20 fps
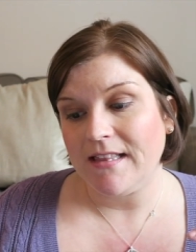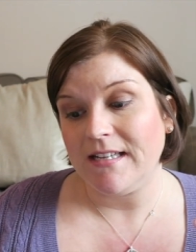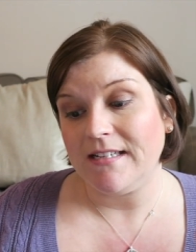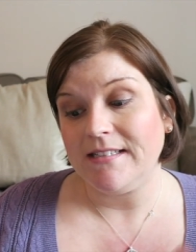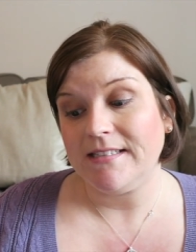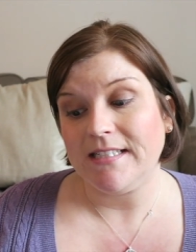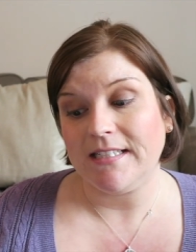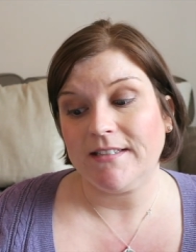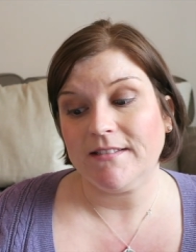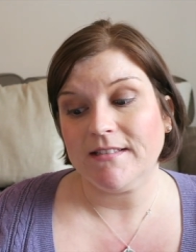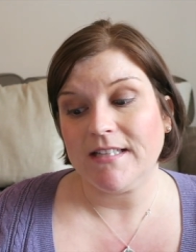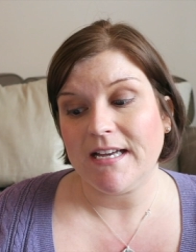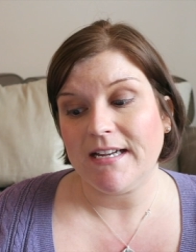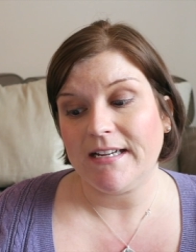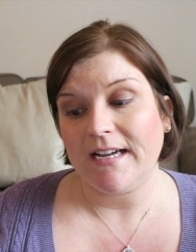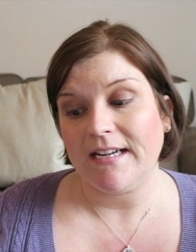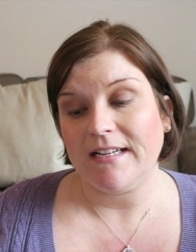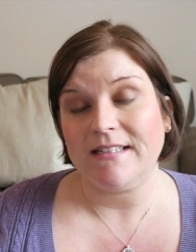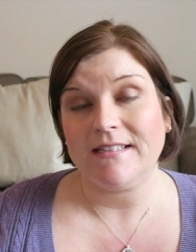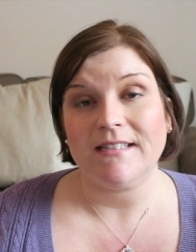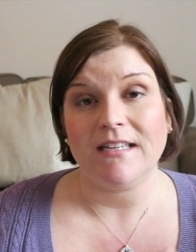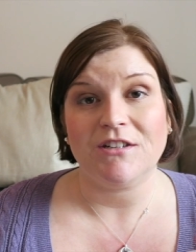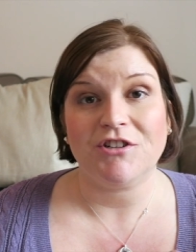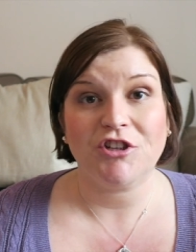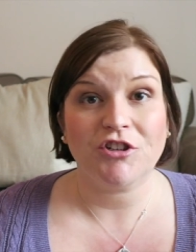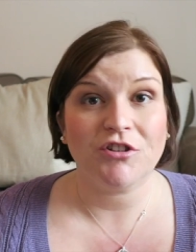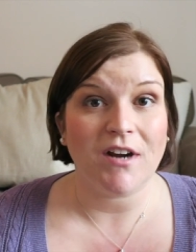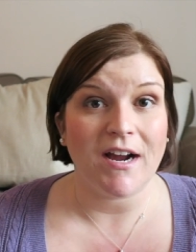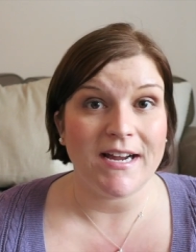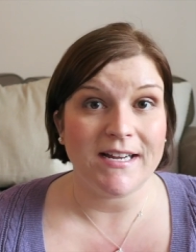Then dinner that night is at
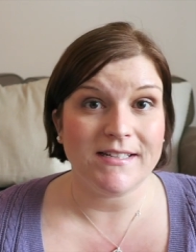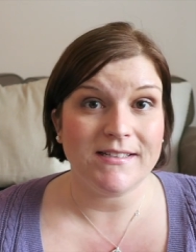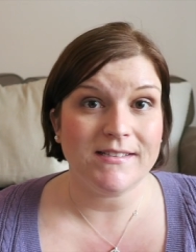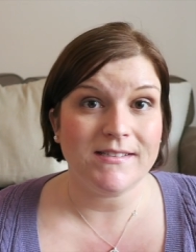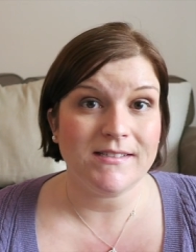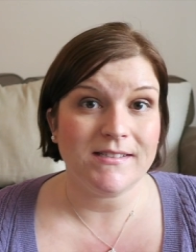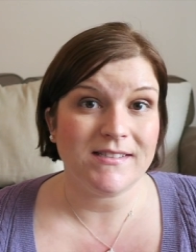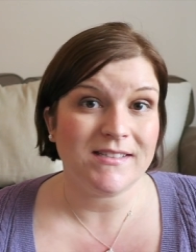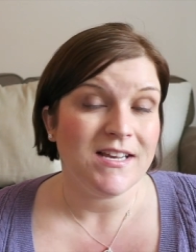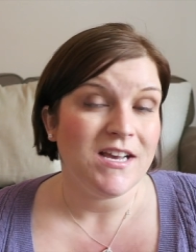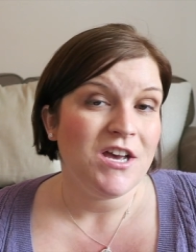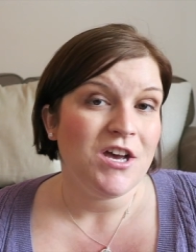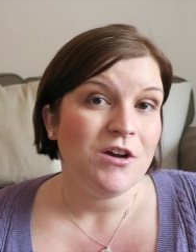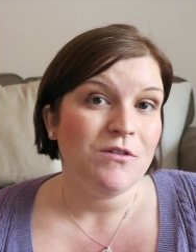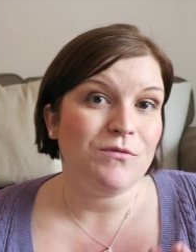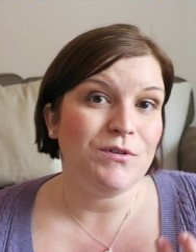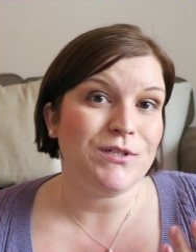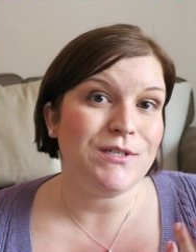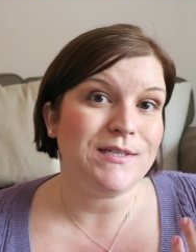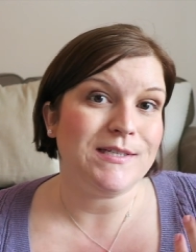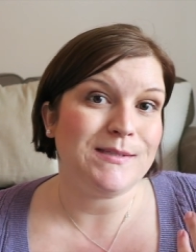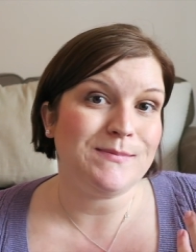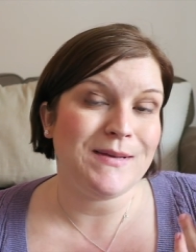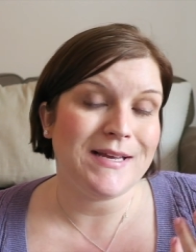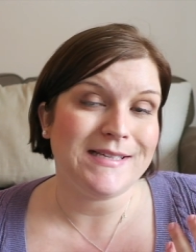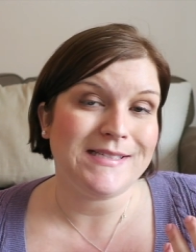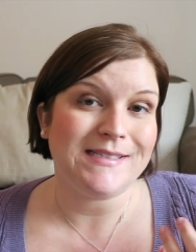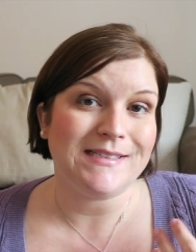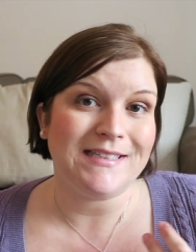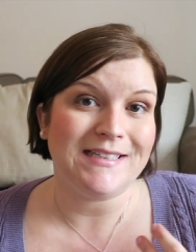Triton's, which is
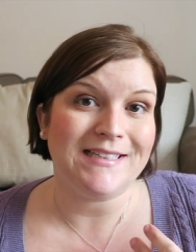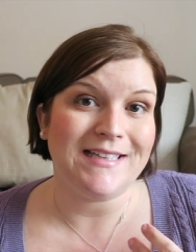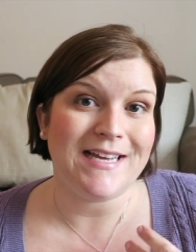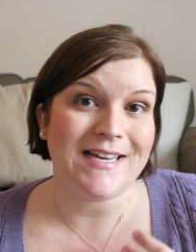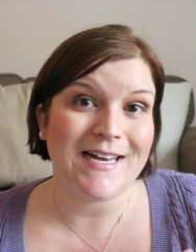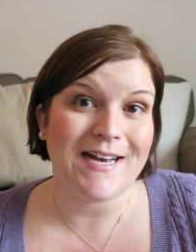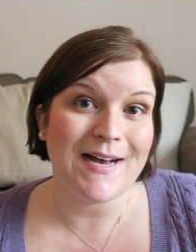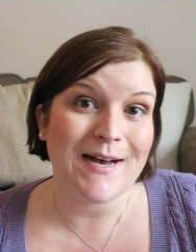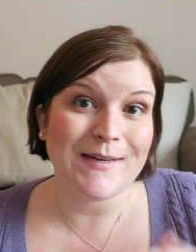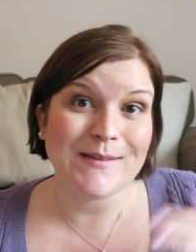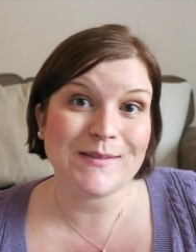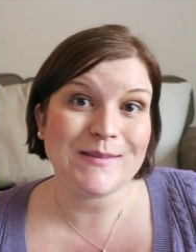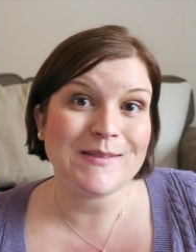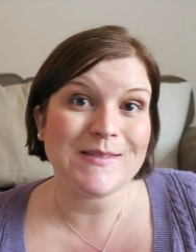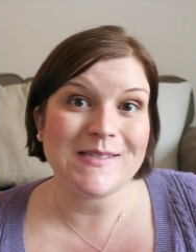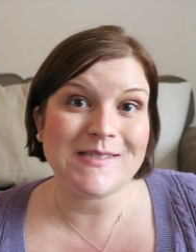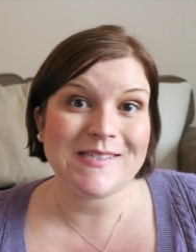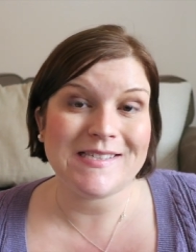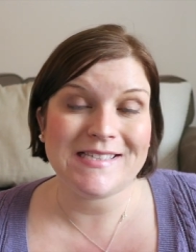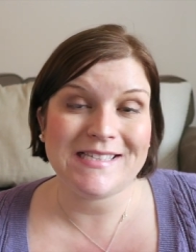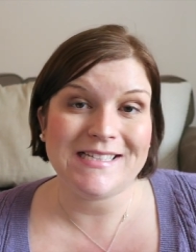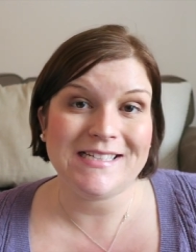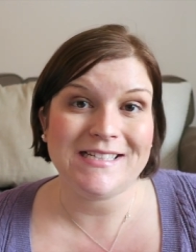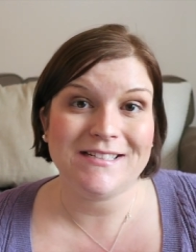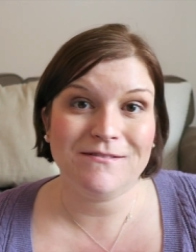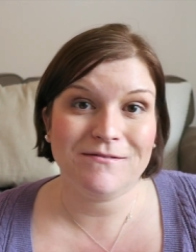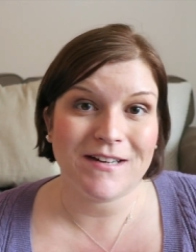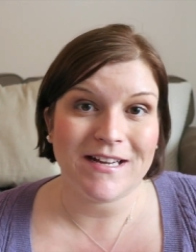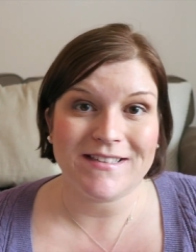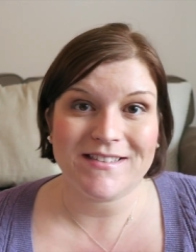basically like an under the
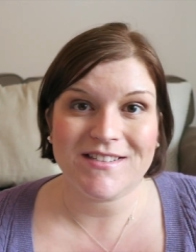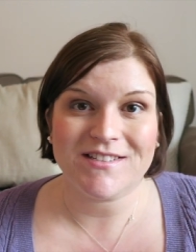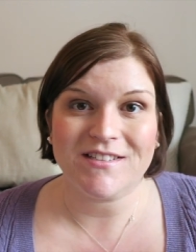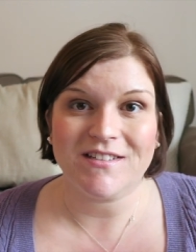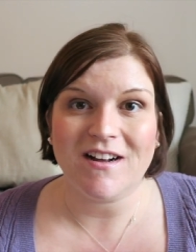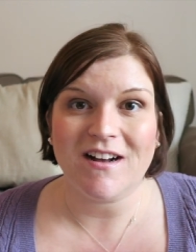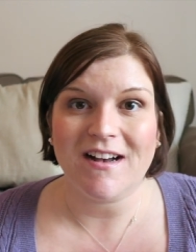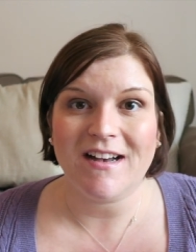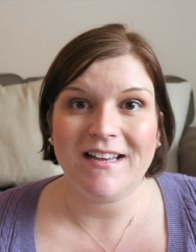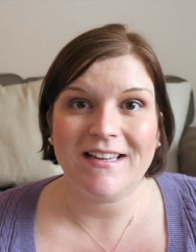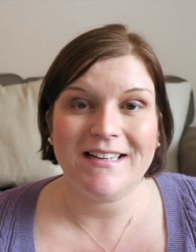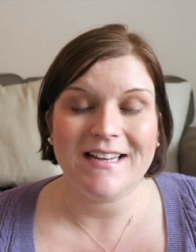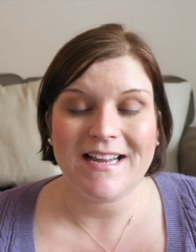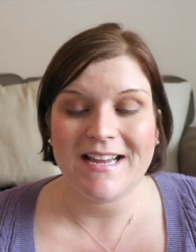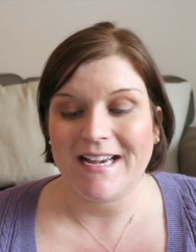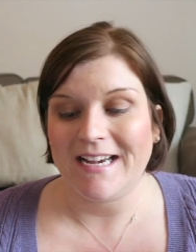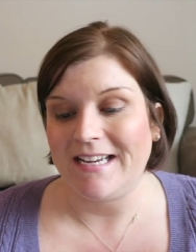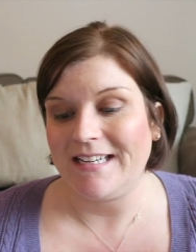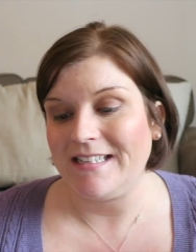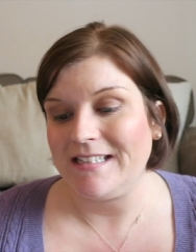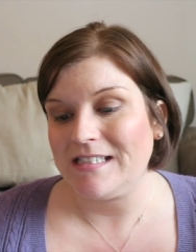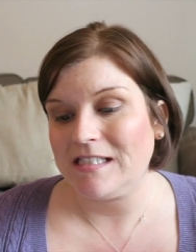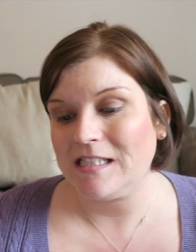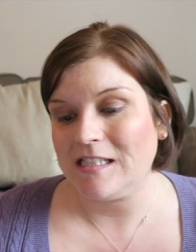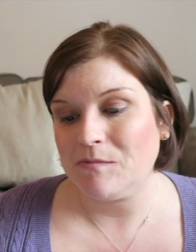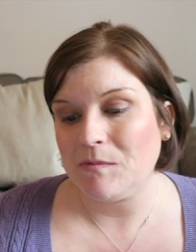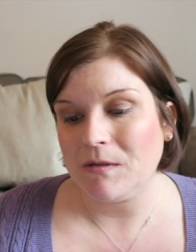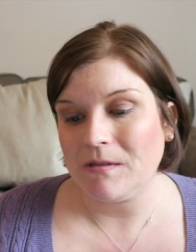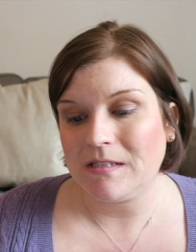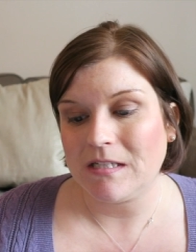sea restaurant, and it's
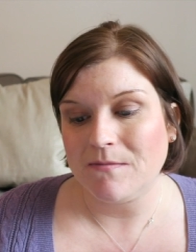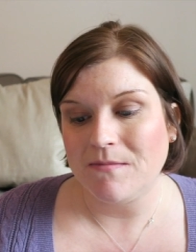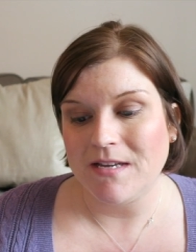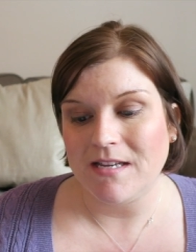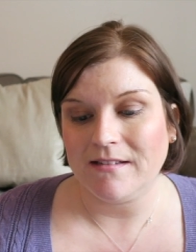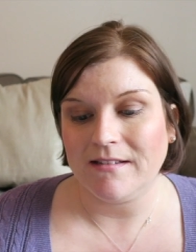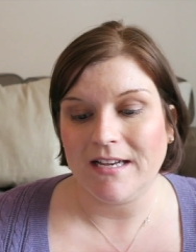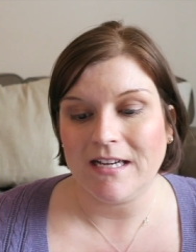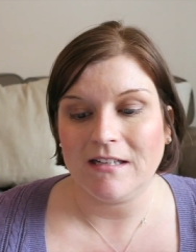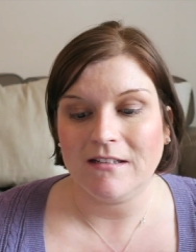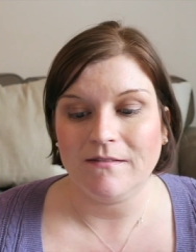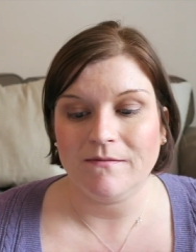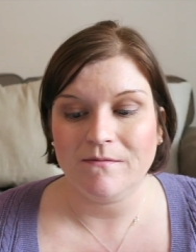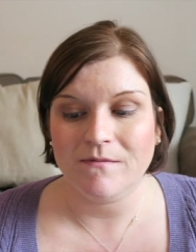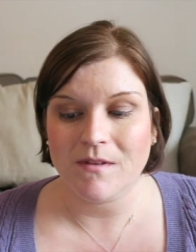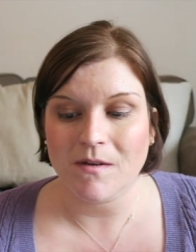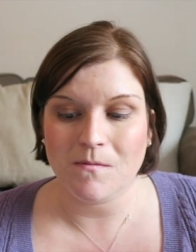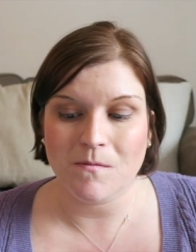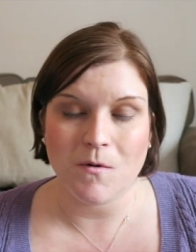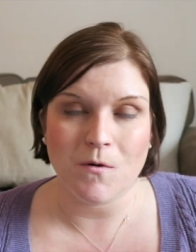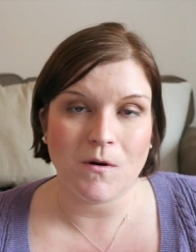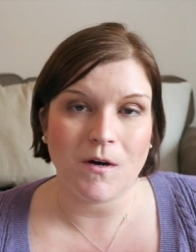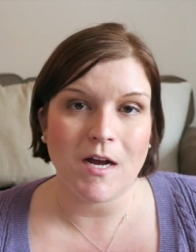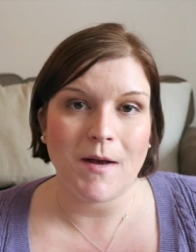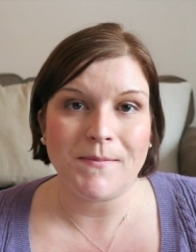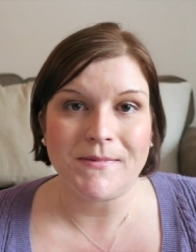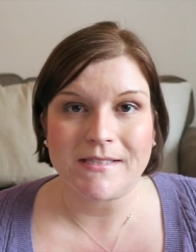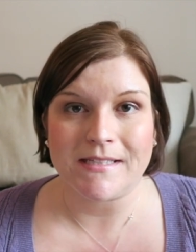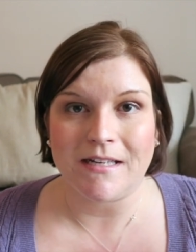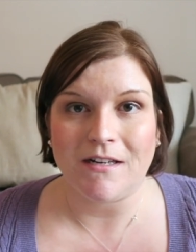supposed to be like a more
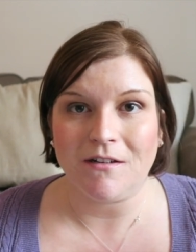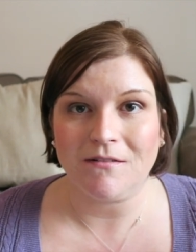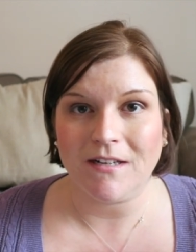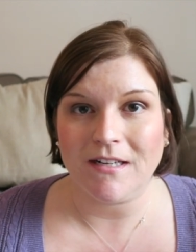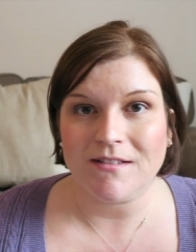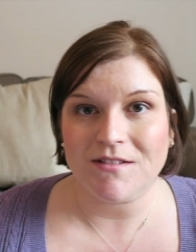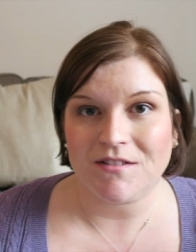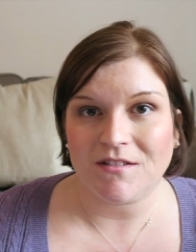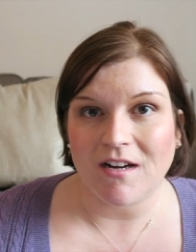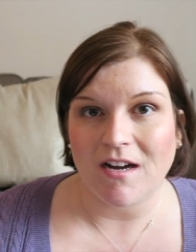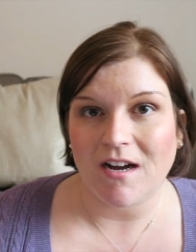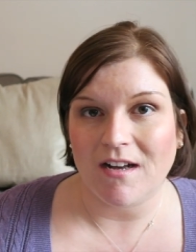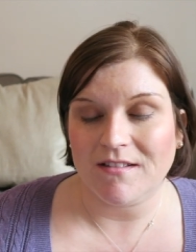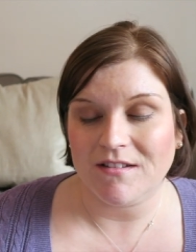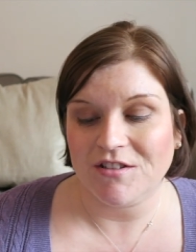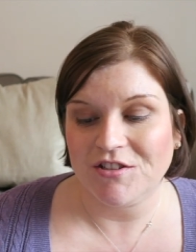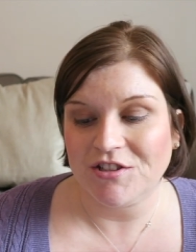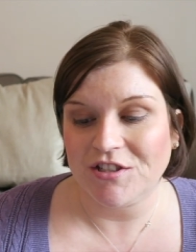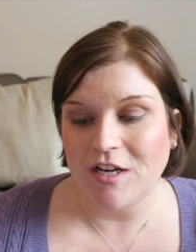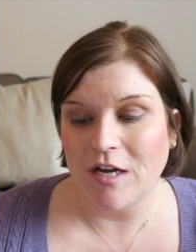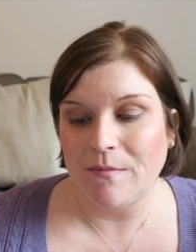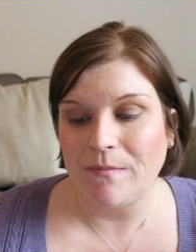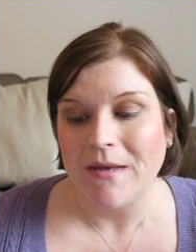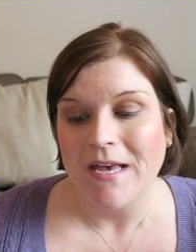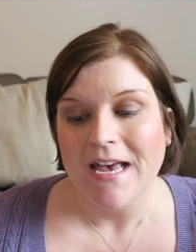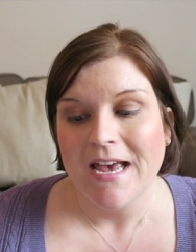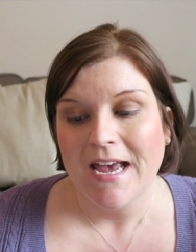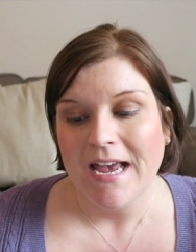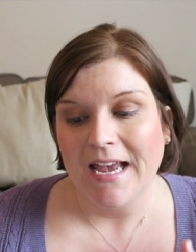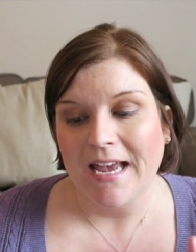upscale restaurant on the ship,
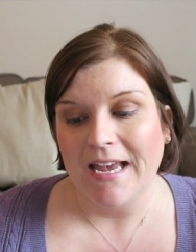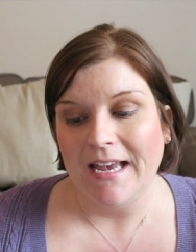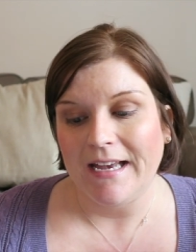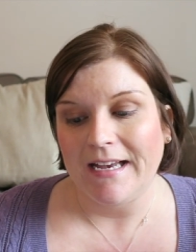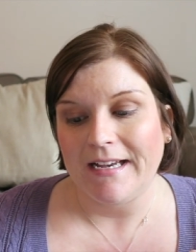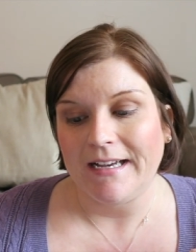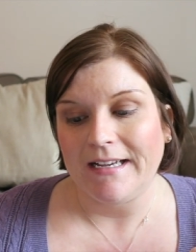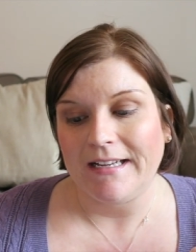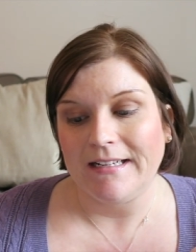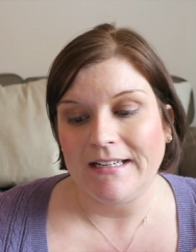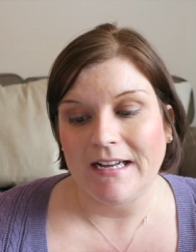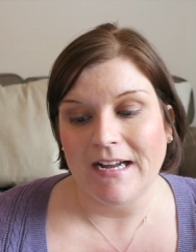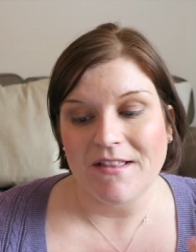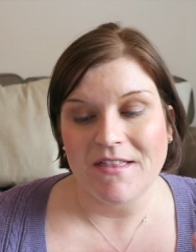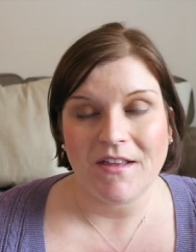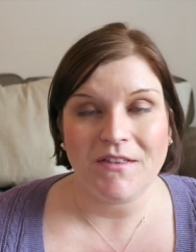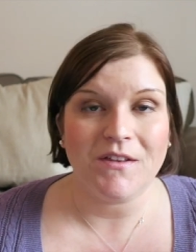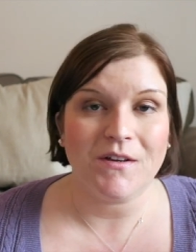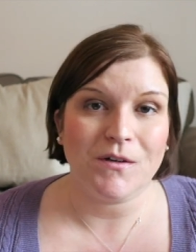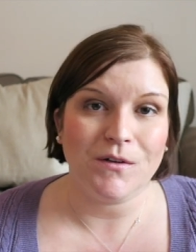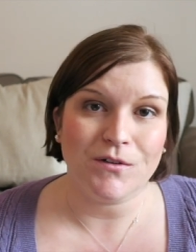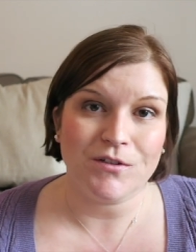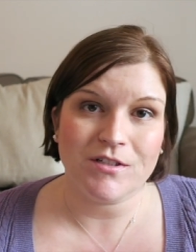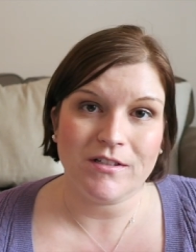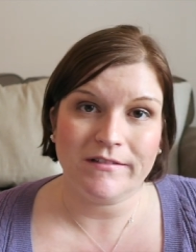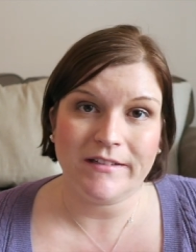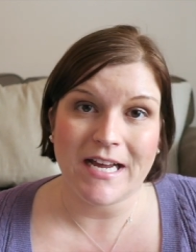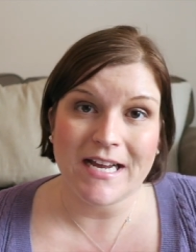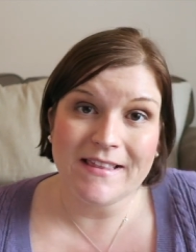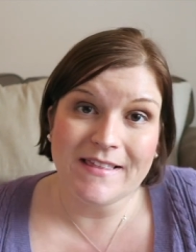and I think the girls
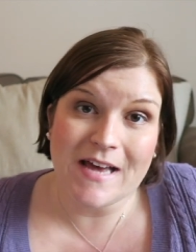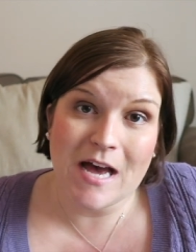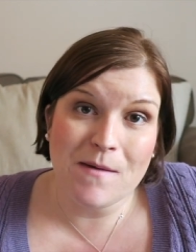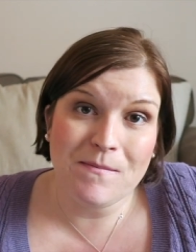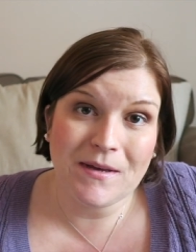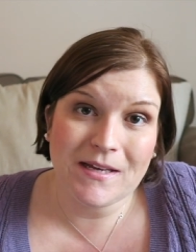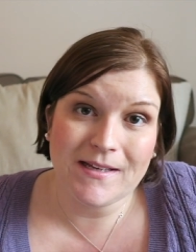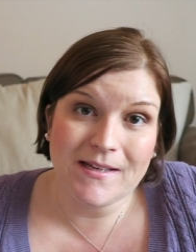should like that